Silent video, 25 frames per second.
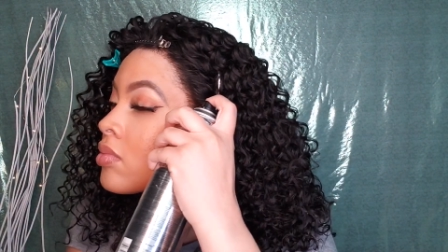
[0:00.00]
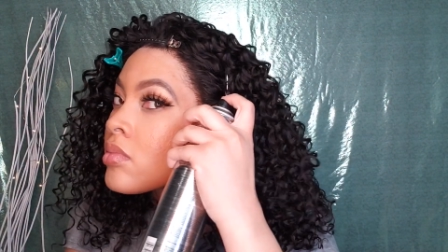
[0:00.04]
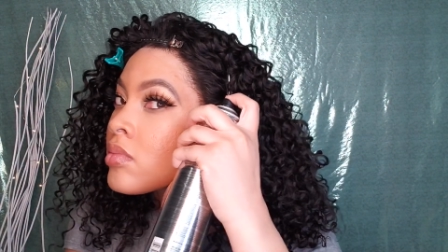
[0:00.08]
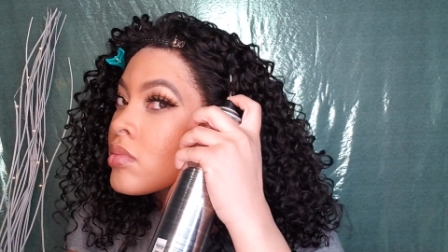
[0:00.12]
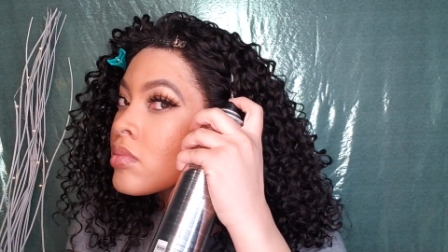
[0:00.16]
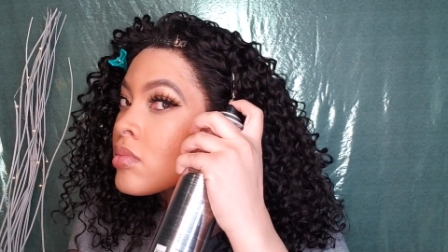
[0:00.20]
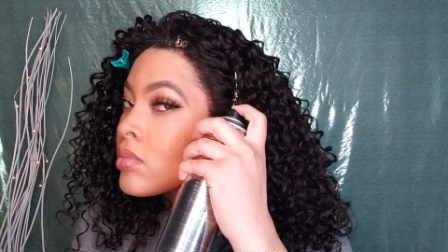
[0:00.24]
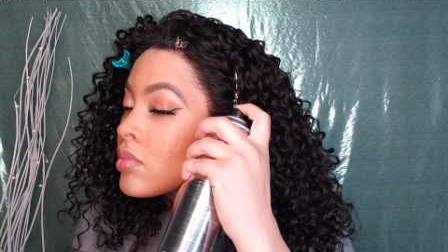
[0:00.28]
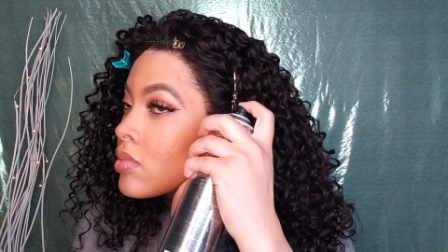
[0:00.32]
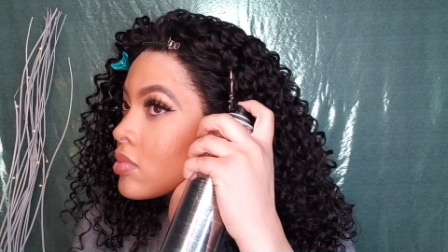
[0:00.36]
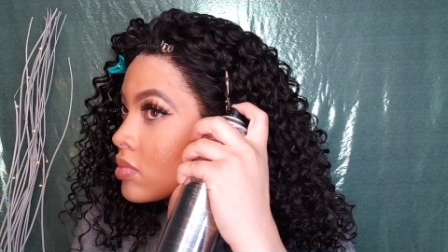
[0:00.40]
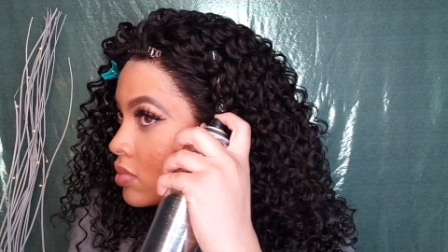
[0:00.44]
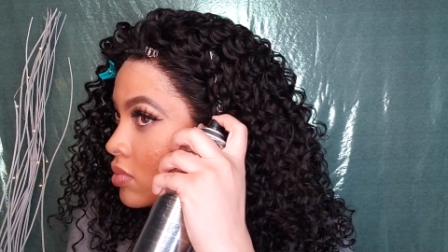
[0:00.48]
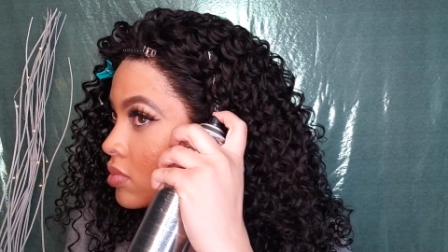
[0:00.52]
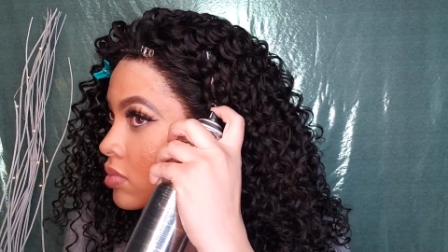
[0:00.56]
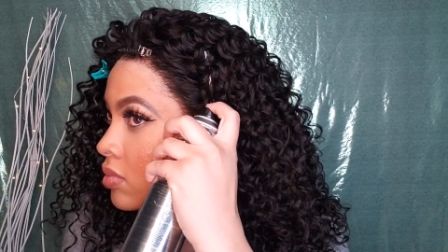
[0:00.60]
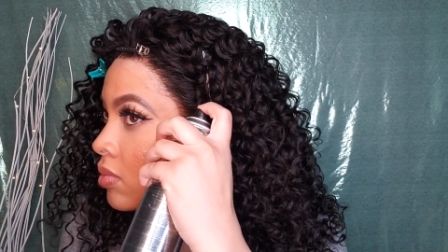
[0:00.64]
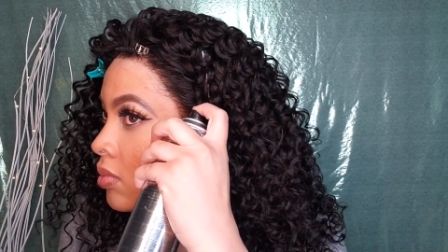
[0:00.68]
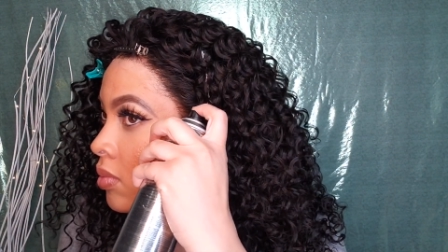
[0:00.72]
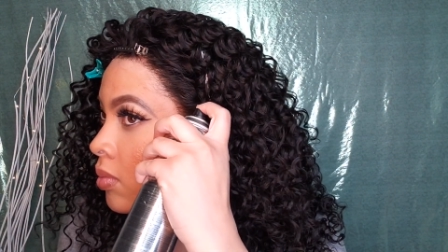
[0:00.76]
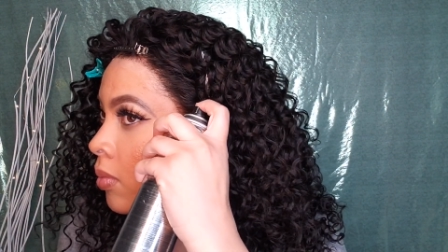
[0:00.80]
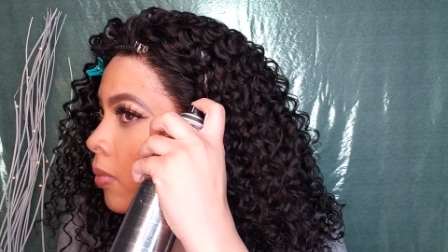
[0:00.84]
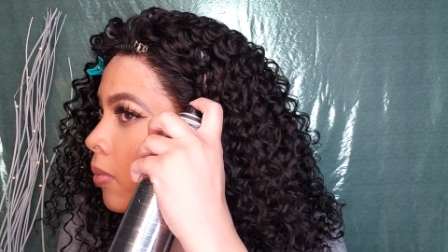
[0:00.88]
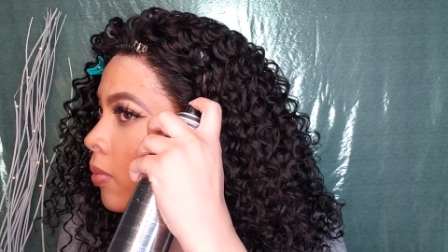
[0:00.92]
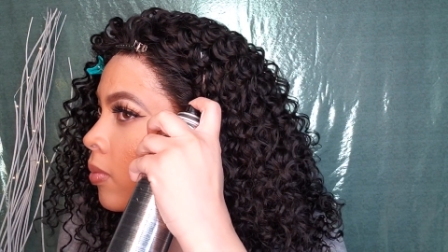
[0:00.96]

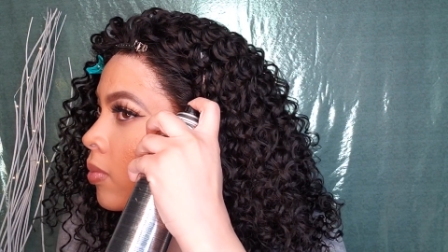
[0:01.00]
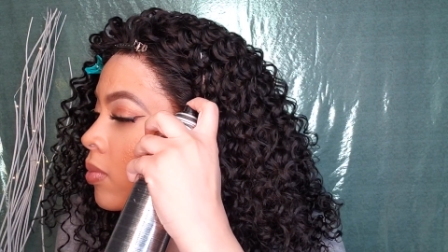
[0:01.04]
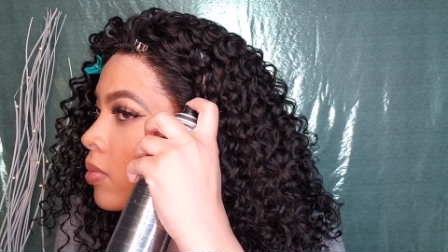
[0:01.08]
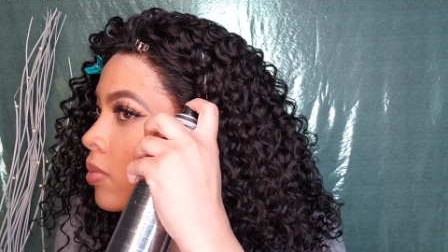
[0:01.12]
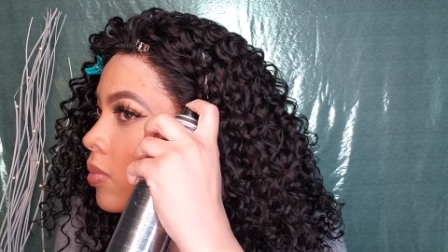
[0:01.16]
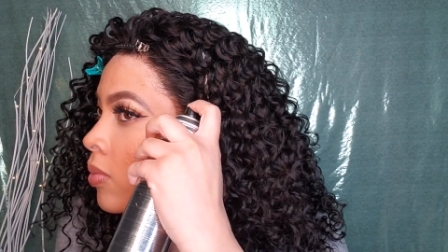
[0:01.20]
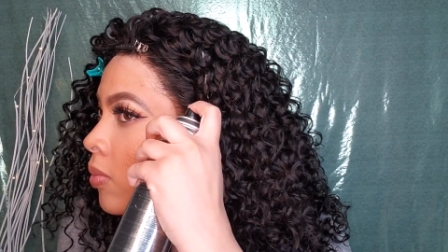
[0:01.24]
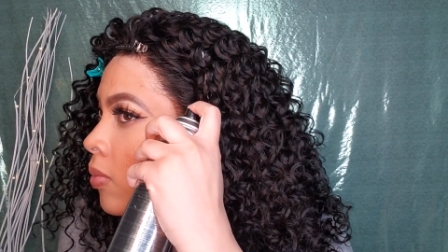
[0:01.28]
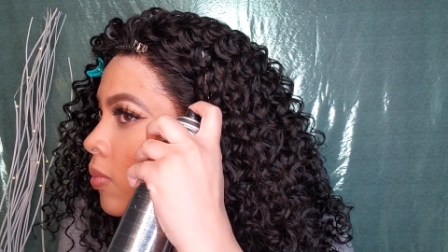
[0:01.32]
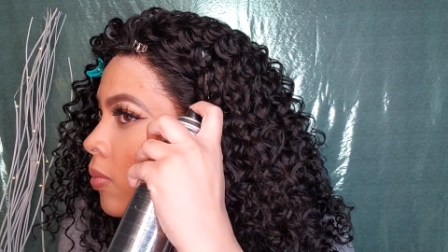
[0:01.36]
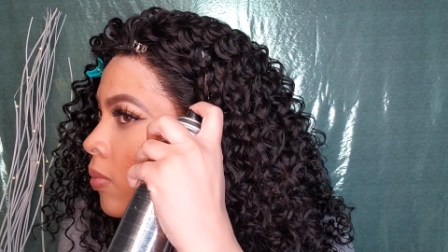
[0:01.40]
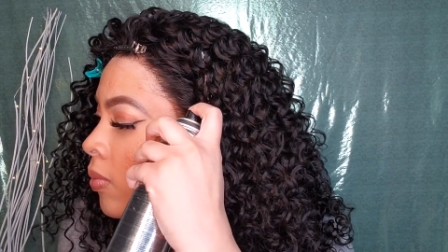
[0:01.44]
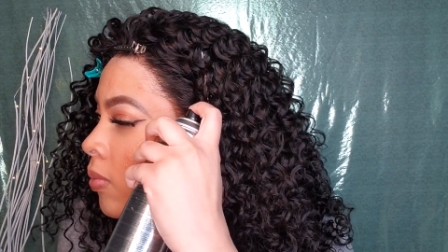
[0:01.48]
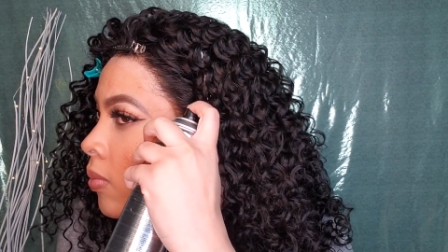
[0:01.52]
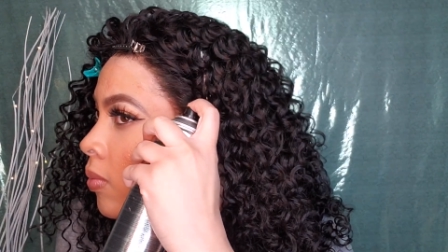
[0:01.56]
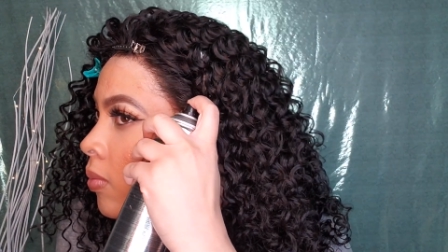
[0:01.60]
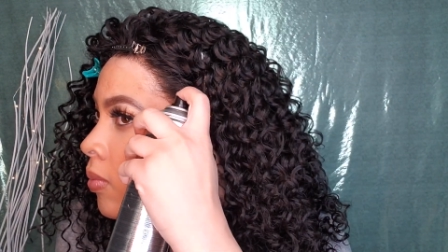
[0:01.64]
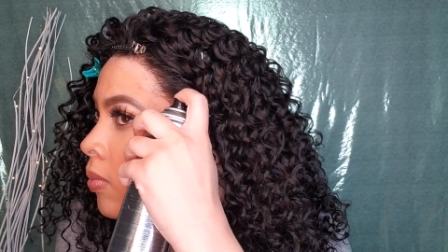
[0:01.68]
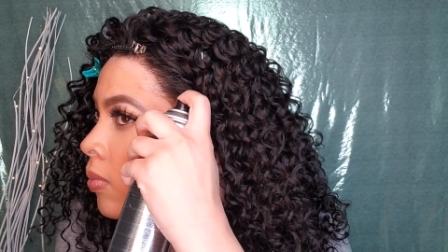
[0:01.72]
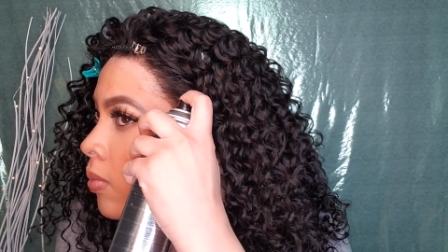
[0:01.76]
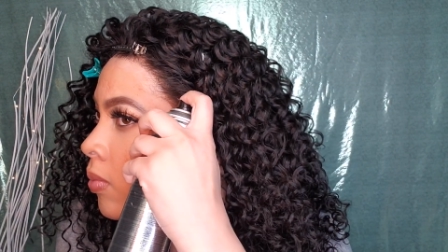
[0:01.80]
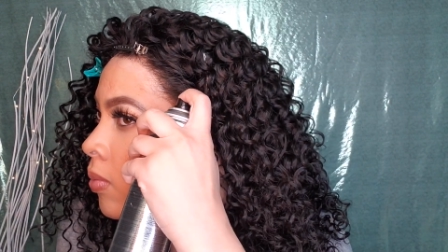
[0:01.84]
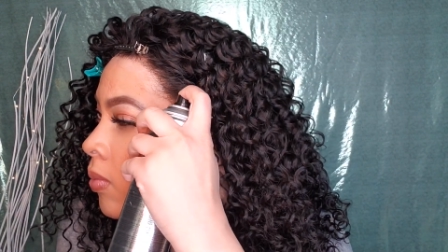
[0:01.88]
lace, honey. Spray it